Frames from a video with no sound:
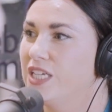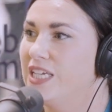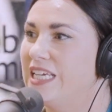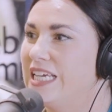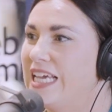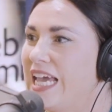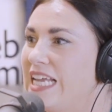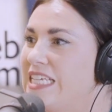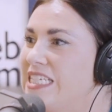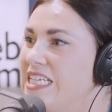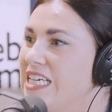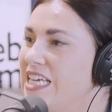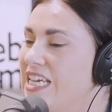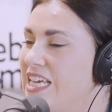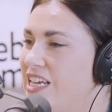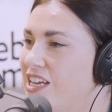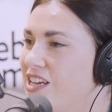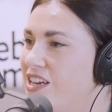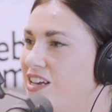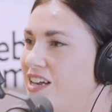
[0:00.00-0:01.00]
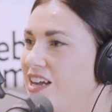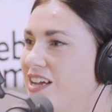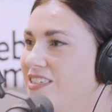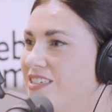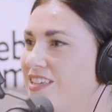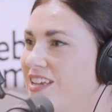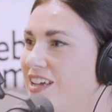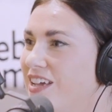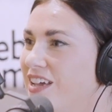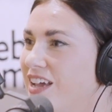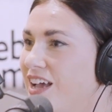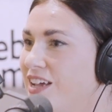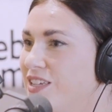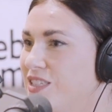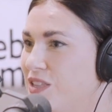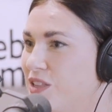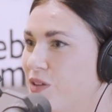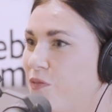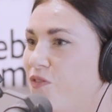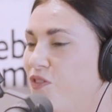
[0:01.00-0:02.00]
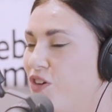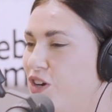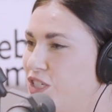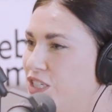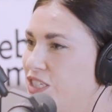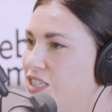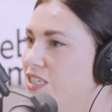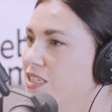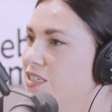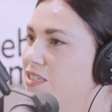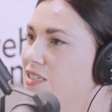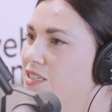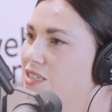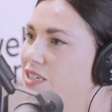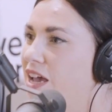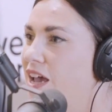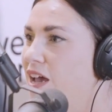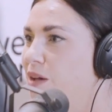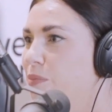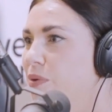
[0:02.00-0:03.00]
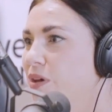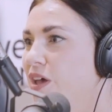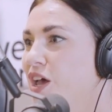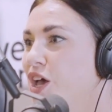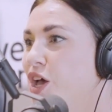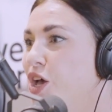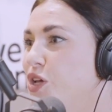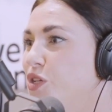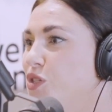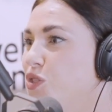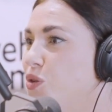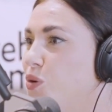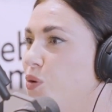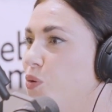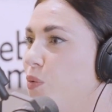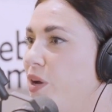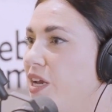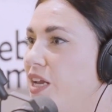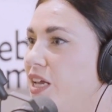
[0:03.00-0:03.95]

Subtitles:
getting here as the first step. So when